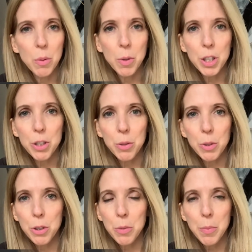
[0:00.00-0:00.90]
wish
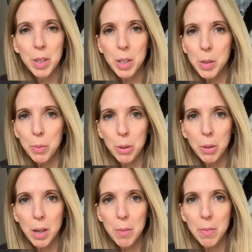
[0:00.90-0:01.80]
you a tremendous
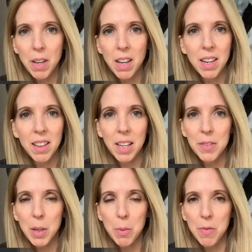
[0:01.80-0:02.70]
program and a
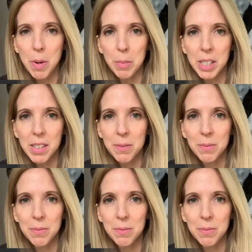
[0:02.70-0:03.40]
lifetime of memories.